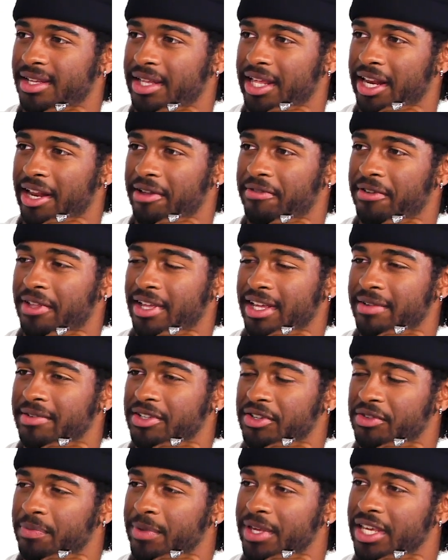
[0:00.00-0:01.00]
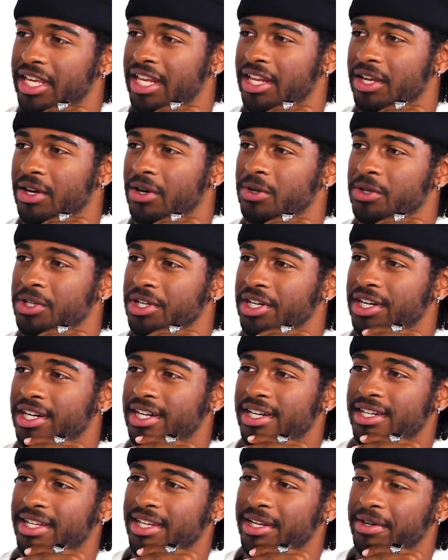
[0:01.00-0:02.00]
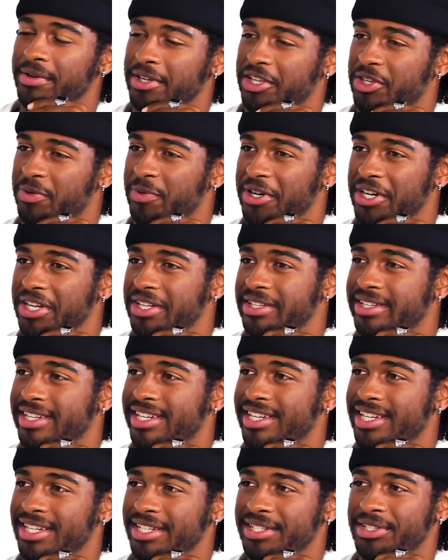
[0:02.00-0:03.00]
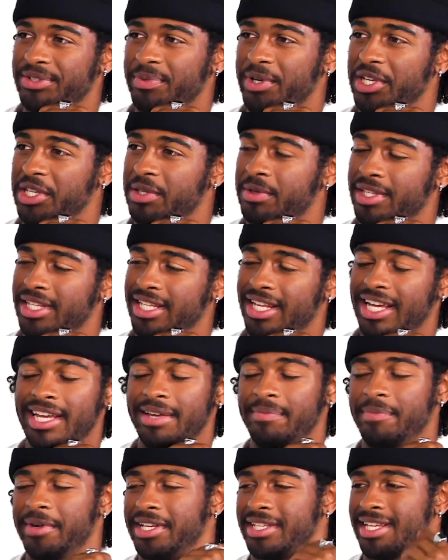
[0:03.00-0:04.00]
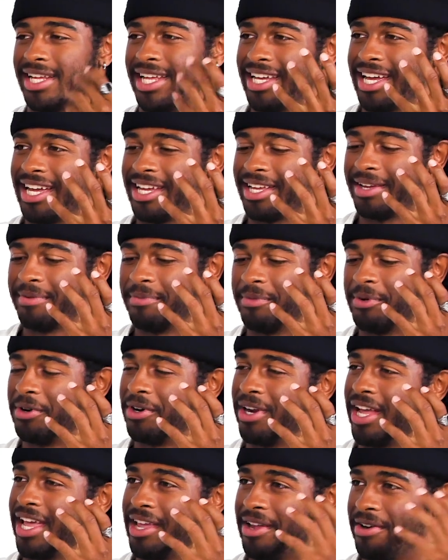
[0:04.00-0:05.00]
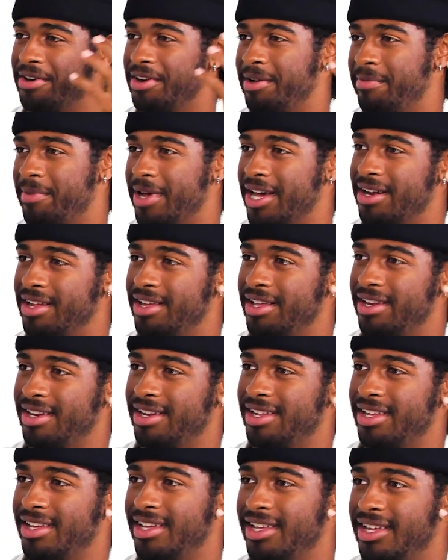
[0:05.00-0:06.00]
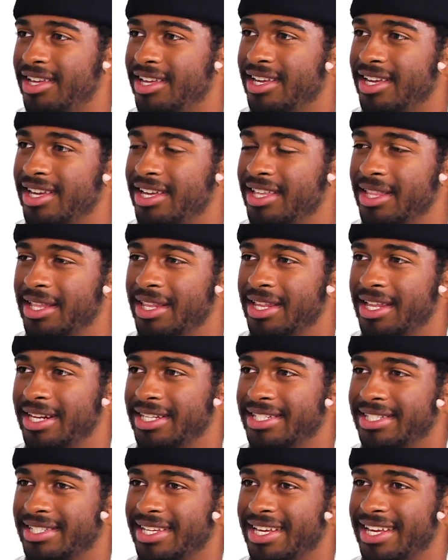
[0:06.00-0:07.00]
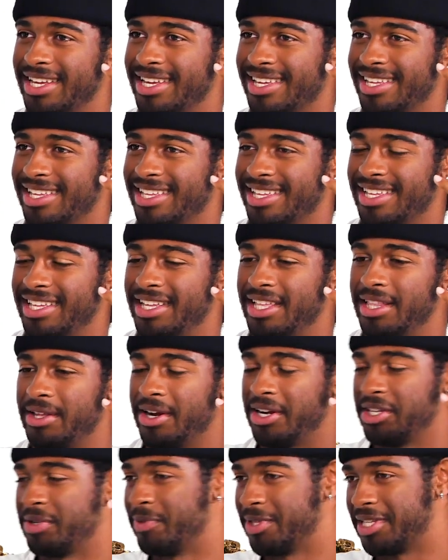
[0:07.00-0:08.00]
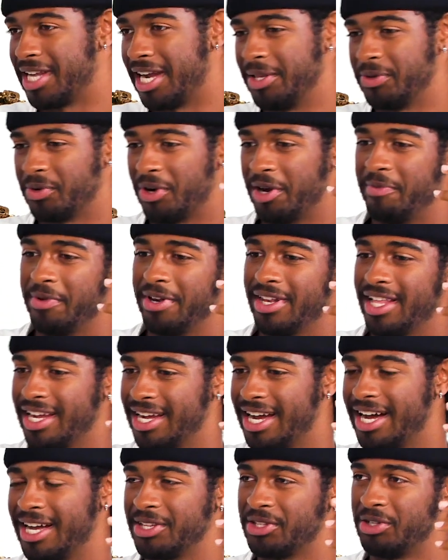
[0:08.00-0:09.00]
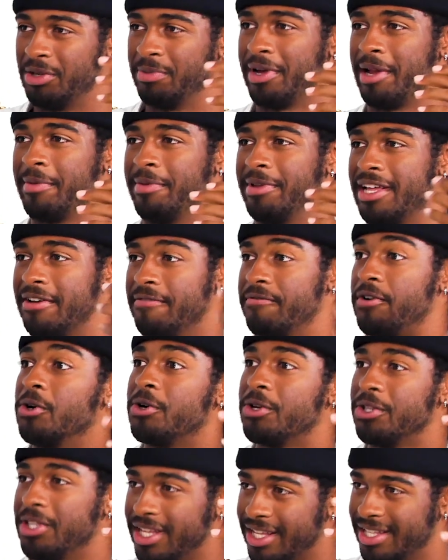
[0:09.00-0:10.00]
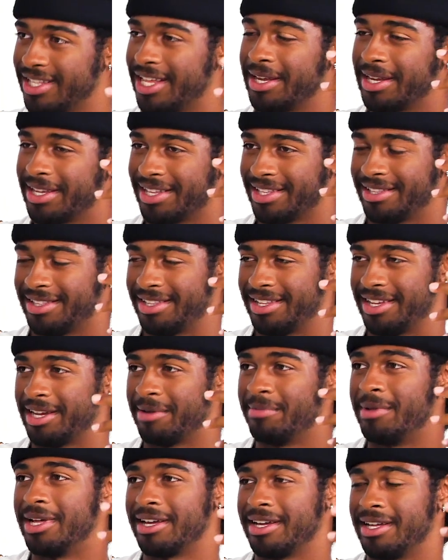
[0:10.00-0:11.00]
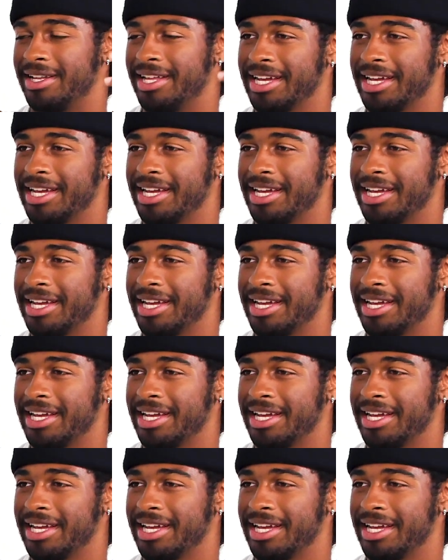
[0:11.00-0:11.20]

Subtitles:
And I feel like just me getting older and experiencing it just makes I get more angry about it. Yeah. And then I just like, there hasn't been times where I've been like hostile, but I've been like vocally like I'm like